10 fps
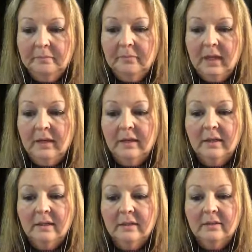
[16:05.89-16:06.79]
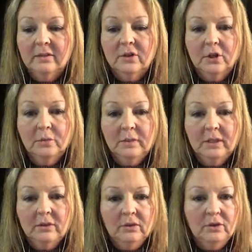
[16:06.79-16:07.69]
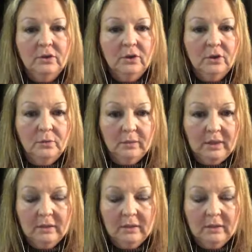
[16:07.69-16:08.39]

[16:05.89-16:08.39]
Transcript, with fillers: And again, this is human to human.